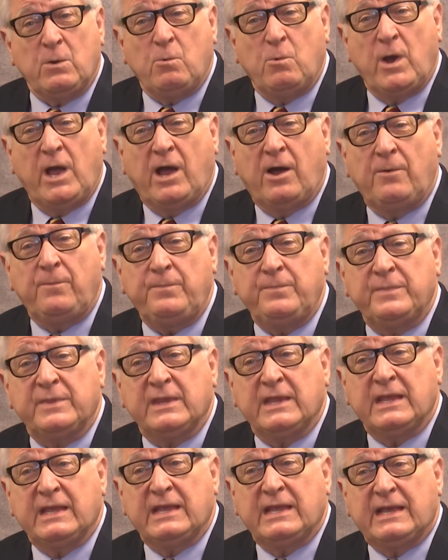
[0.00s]
Well,
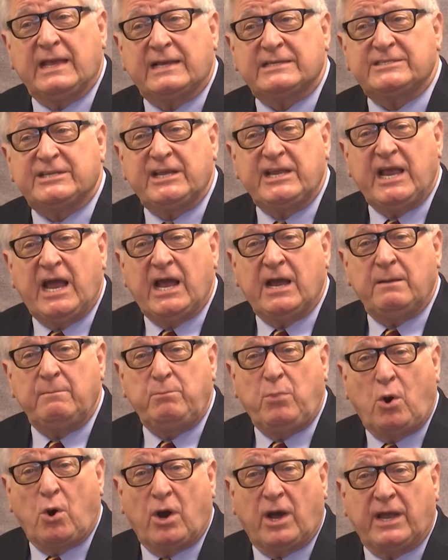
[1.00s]
as a
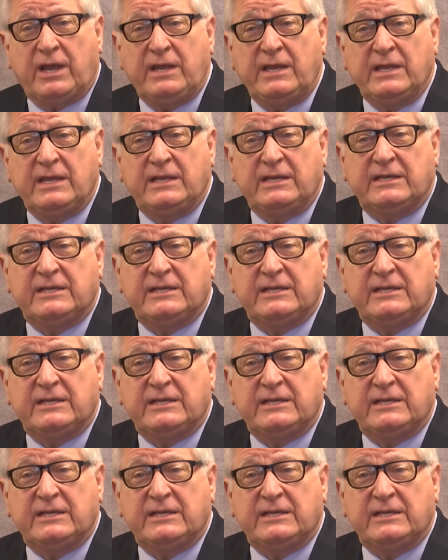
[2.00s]
young boy,